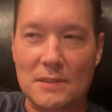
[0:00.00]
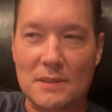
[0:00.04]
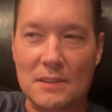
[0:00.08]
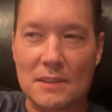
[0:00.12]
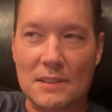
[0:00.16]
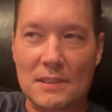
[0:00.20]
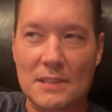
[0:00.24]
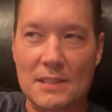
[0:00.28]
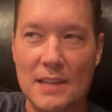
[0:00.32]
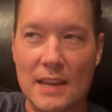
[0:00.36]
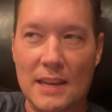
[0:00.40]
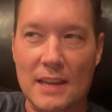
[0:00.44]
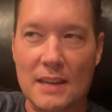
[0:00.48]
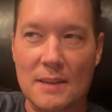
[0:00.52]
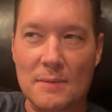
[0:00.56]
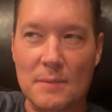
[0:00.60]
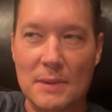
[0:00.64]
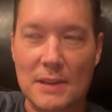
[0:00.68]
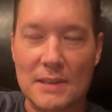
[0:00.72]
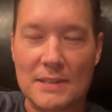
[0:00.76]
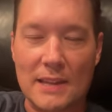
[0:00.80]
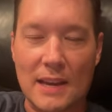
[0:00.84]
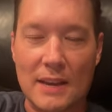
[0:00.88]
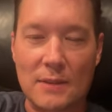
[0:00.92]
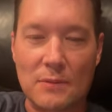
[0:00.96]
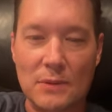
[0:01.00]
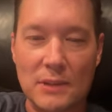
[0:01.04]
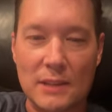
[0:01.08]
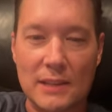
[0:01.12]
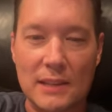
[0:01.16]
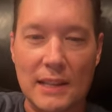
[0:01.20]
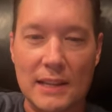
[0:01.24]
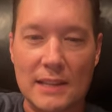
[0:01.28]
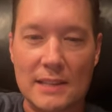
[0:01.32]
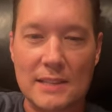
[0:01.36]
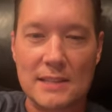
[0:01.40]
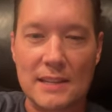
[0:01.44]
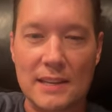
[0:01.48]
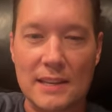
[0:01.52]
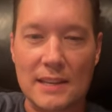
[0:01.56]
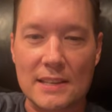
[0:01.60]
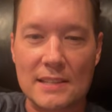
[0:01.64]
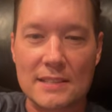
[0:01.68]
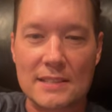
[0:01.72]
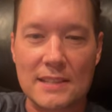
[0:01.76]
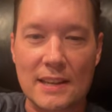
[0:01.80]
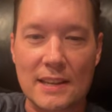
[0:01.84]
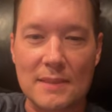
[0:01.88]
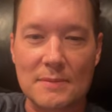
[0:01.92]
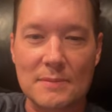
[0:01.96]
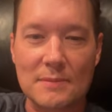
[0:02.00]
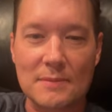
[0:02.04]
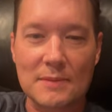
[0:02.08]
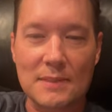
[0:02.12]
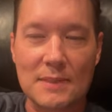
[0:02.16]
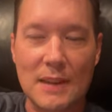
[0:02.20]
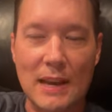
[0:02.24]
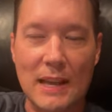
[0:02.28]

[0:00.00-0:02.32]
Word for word: to stay in because I really like saying his name.